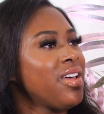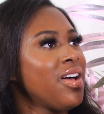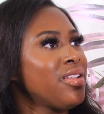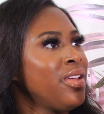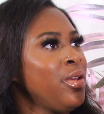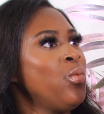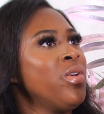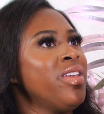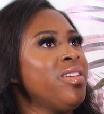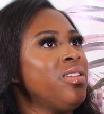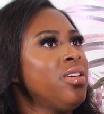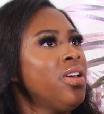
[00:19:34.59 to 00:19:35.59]
TikTok, like
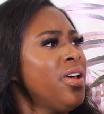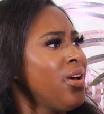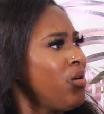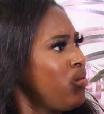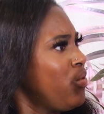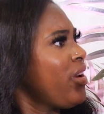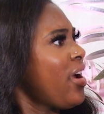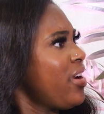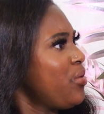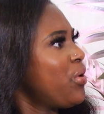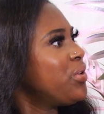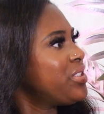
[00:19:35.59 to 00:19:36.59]
when
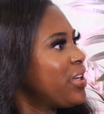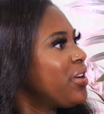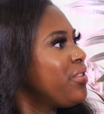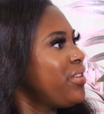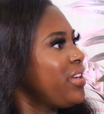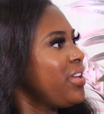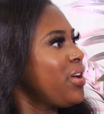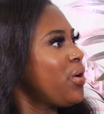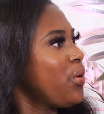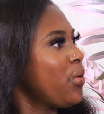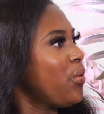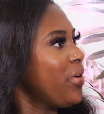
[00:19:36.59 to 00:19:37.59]
Rihanna posted her
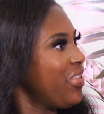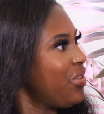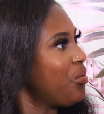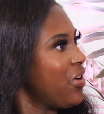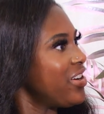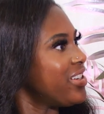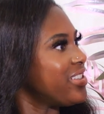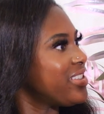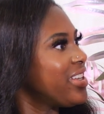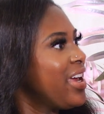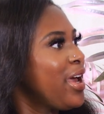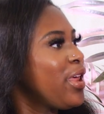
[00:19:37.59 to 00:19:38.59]
video with the
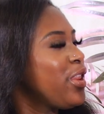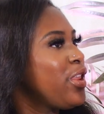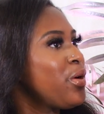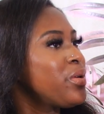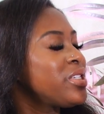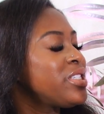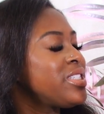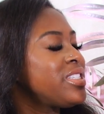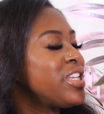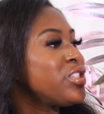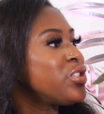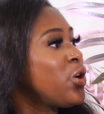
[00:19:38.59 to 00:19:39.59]
prince. There
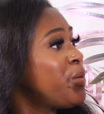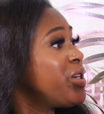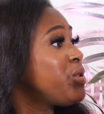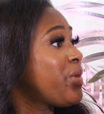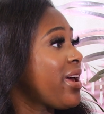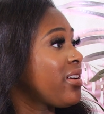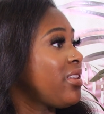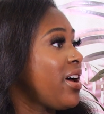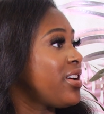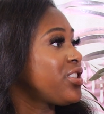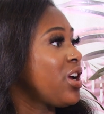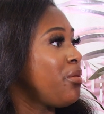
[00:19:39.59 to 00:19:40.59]
was so much
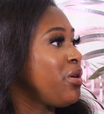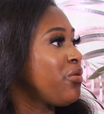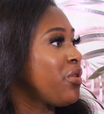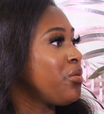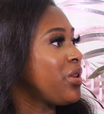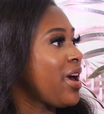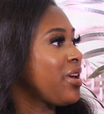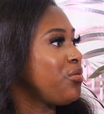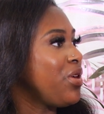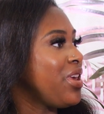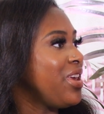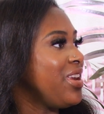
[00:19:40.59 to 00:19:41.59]
backlash coming from
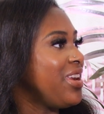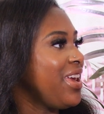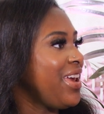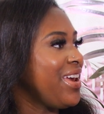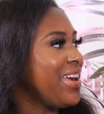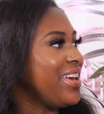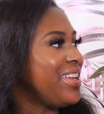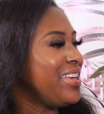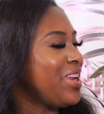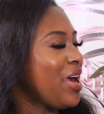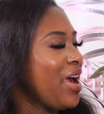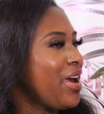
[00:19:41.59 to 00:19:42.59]
Black men,
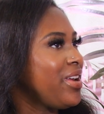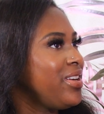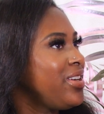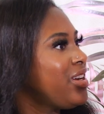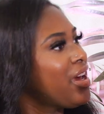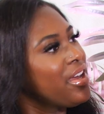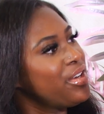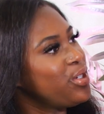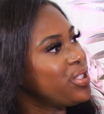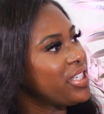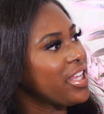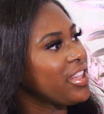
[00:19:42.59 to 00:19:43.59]
and I did not
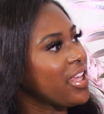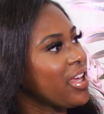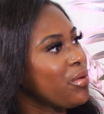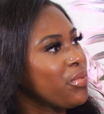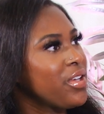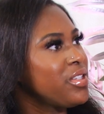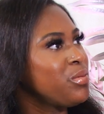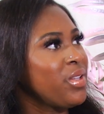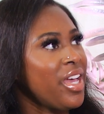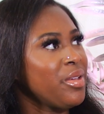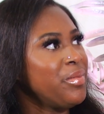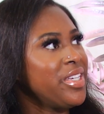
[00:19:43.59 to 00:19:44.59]
understand that because
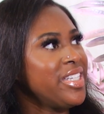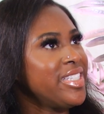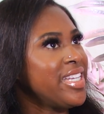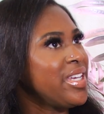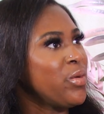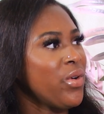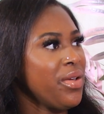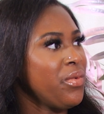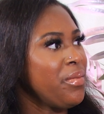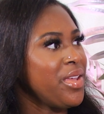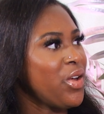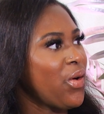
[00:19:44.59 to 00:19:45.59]
Black men date
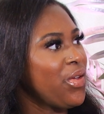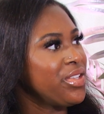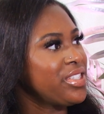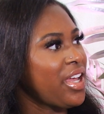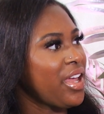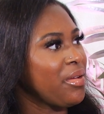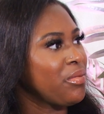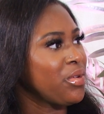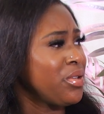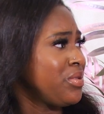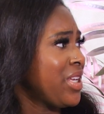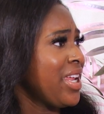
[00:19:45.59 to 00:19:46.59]
white women all the
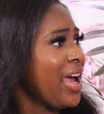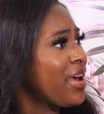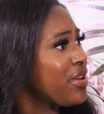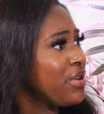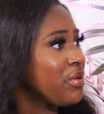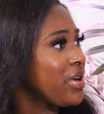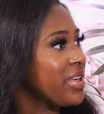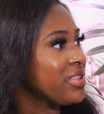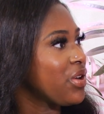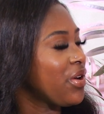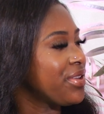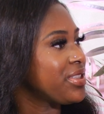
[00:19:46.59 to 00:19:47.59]
time. Or date out of their
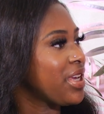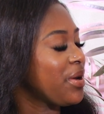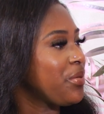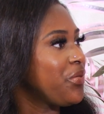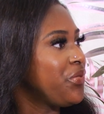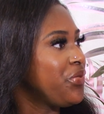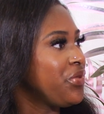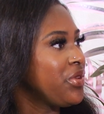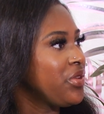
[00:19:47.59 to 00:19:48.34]
race all the time.